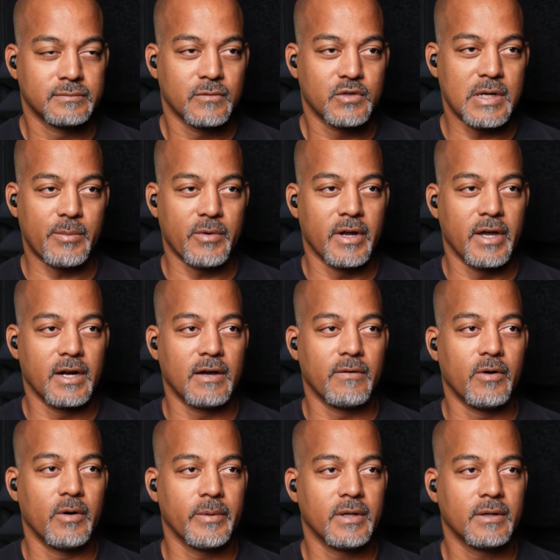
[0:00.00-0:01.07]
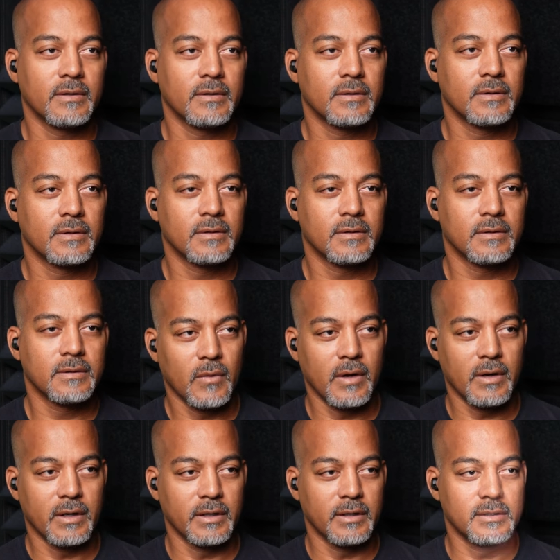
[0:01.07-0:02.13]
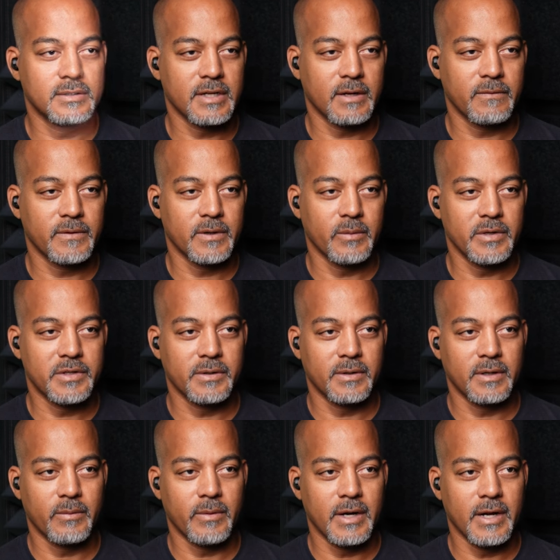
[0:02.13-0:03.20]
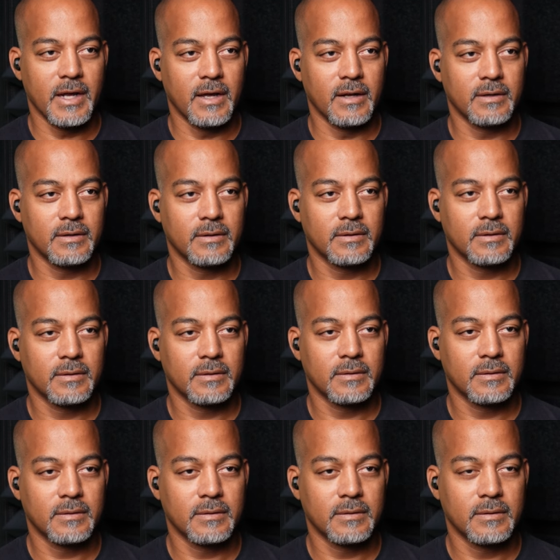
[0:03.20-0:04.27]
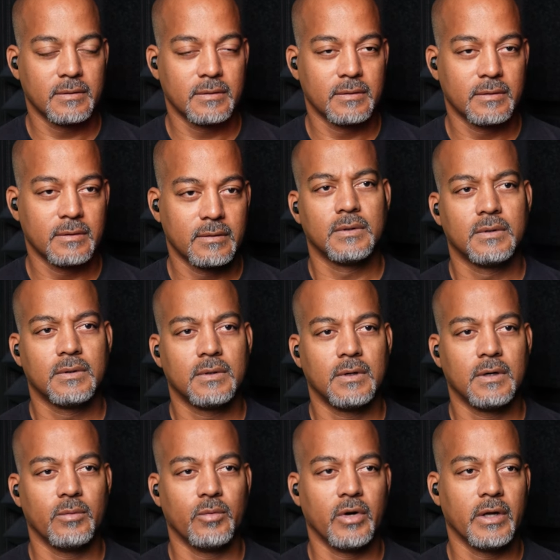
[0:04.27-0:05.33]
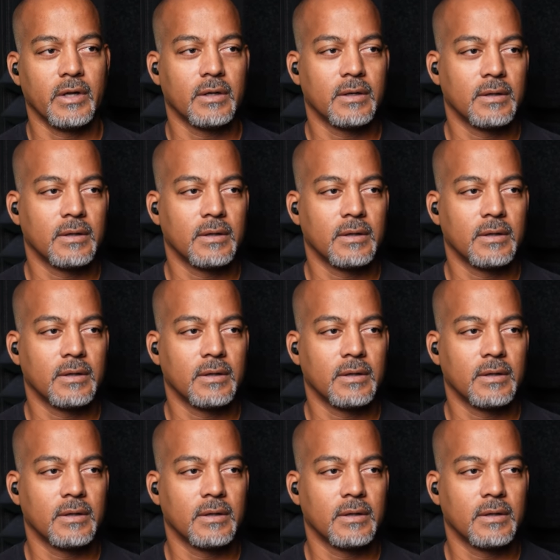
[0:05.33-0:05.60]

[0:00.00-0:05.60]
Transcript: Chop her head off, homie. There you go, take a few with you on your way down. Oh boy.